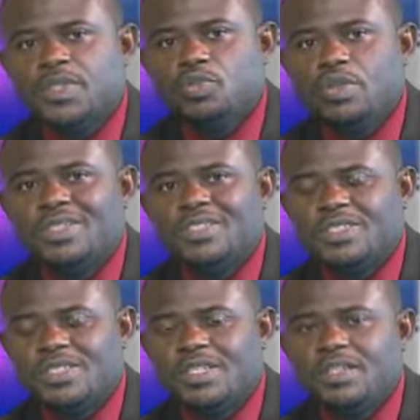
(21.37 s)

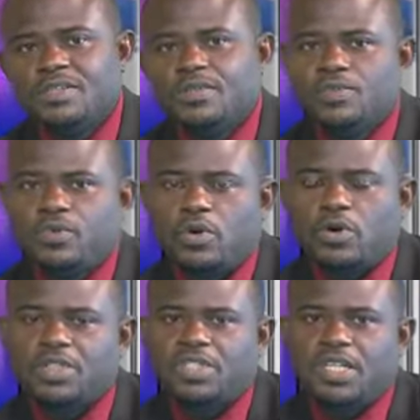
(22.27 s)

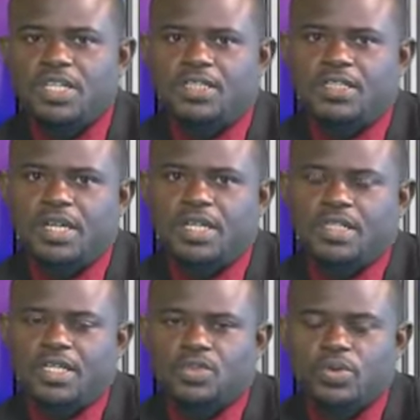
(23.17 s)
24 years.
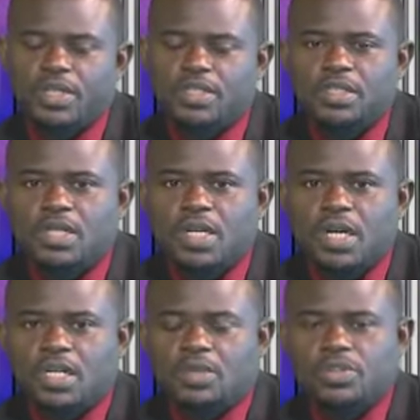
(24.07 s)
That's when
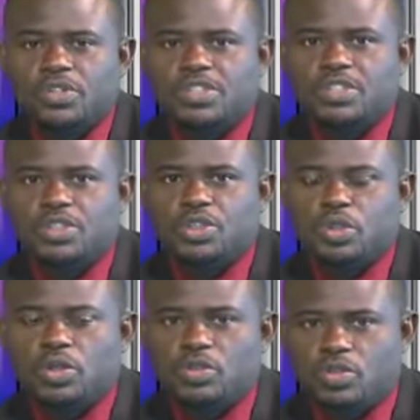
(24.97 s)
democracy
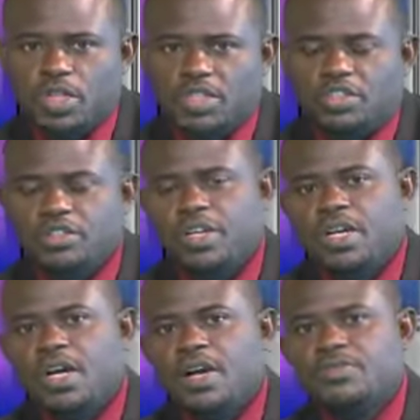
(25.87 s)
returned to
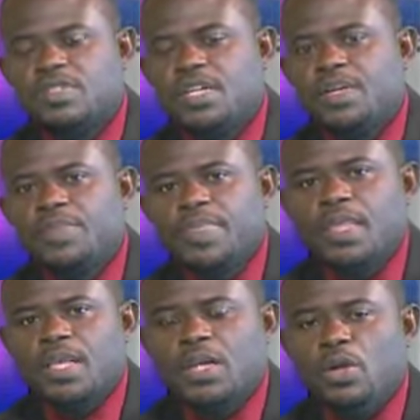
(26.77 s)
Nigeria after
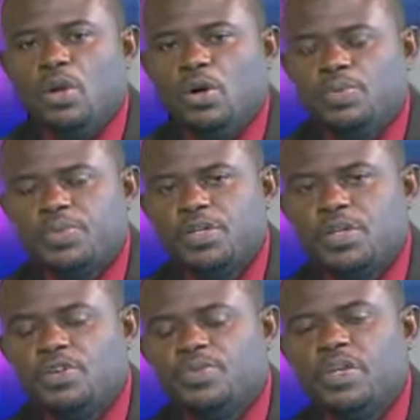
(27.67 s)
a long
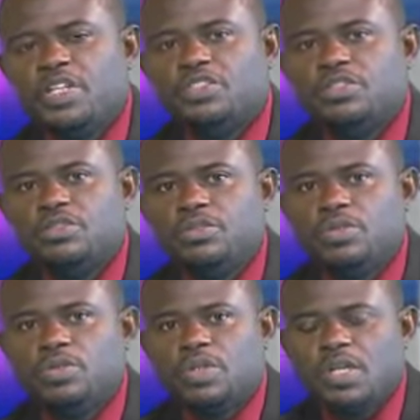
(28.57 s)
period of military
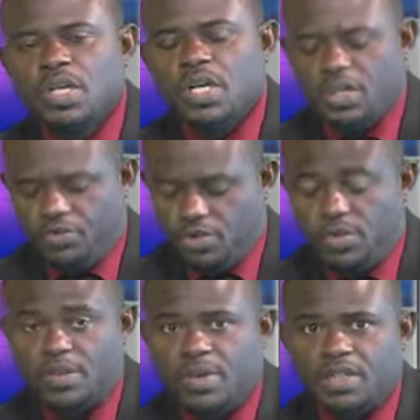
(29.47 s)
rule. If you
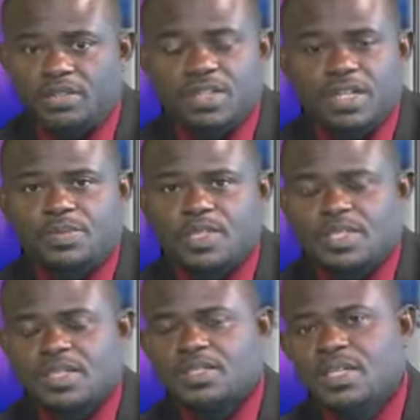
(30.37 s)
remember, just like the
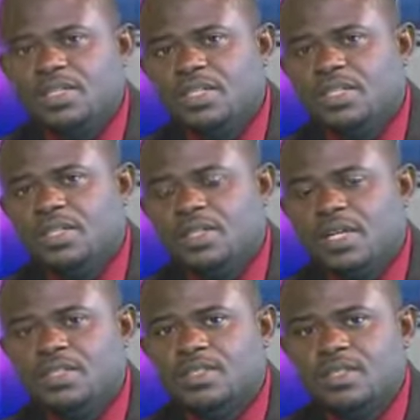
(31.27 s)
president said, in
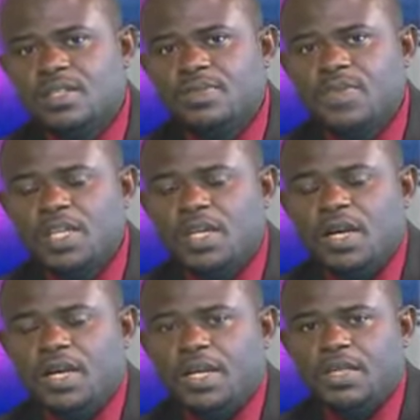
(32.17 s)

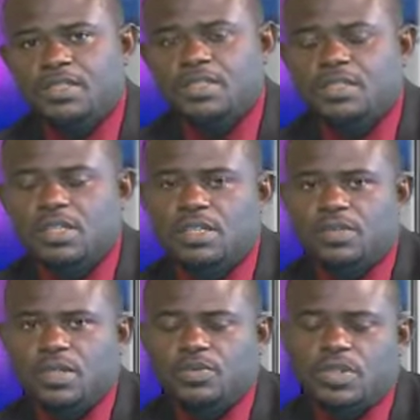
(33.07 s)
1993,
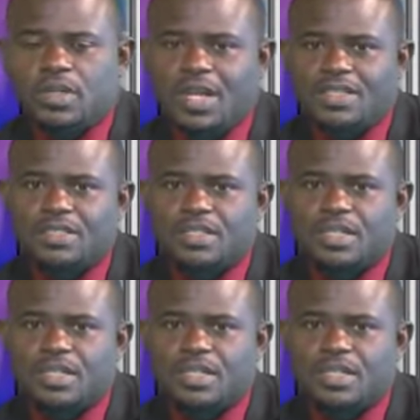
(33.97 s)
the last